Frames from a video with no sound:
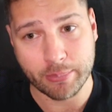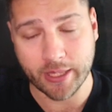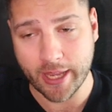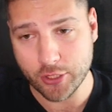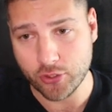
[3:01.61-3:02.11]

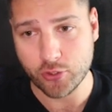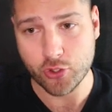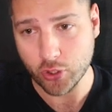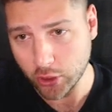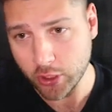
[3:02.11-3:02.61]
application
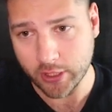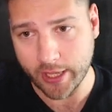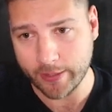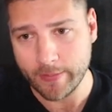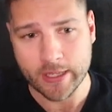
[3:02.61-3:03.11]
should look
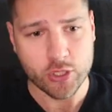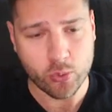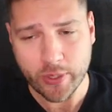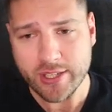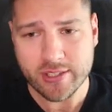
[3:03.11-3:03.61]
like.
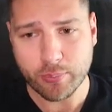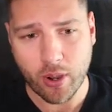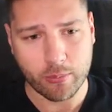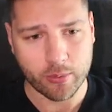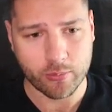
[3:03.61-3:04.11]
So what is the
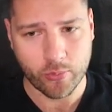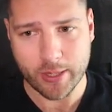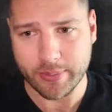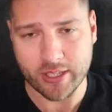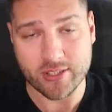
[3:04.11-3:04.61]
problem,
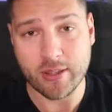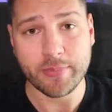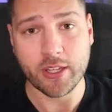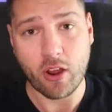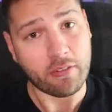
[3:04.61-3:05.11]
right? Because
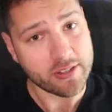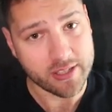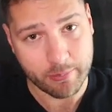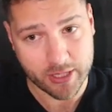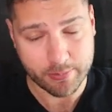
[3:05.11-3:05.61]
something
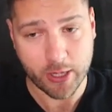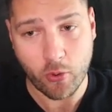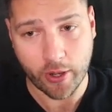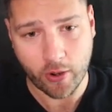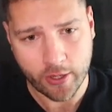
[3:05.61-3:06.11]
obviously must be
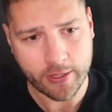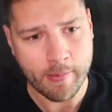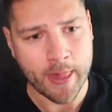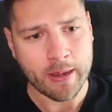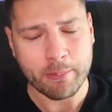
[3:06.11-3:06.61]
going on,
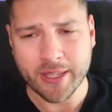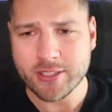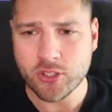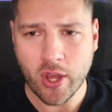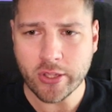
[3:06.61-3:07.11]
but
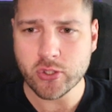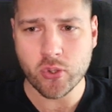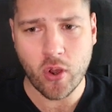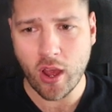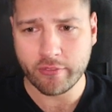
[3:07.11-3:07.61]
it's not
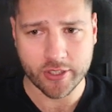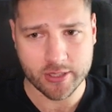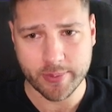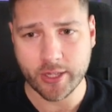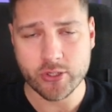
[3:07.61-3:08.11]
so
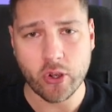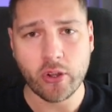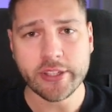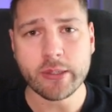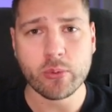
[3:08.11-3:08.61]
obvious because
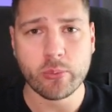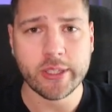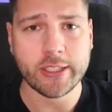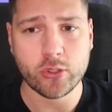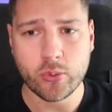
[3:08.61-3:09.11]
all that we're
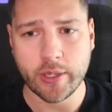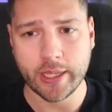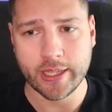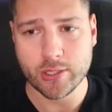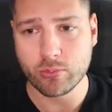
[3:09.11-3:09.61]
really
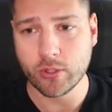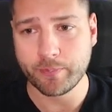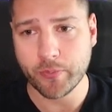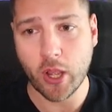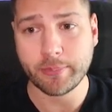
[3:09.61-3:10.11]
doing is
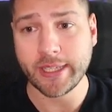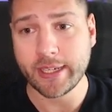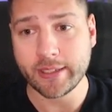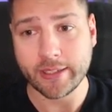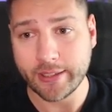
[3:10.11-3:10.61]
we're
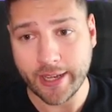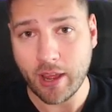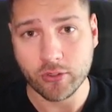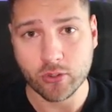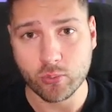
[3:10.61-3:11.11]
updating the
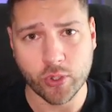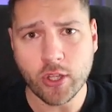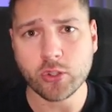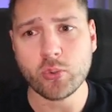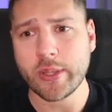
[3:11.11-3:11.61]
count. We're
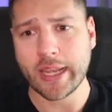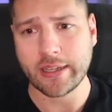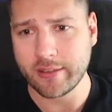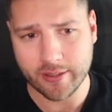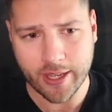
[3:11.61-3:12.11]
not doing
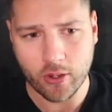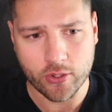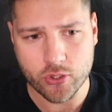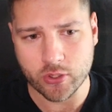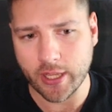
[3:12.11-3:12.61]
anything
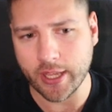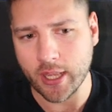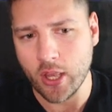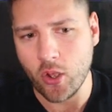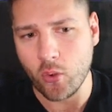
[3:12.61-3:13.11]
else. So
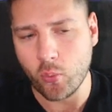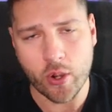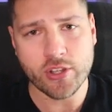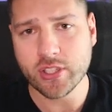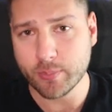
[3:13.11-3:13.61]
like
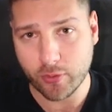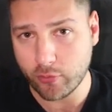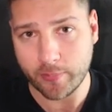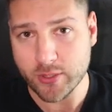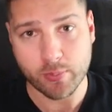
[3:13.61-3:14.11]
where is the
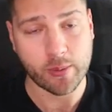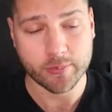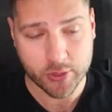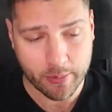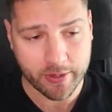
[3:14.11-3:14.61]
performance
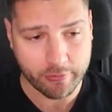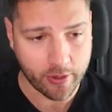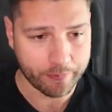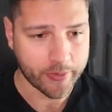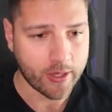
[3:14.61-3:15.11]
problems coming
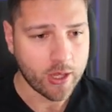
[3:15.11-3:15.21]
from?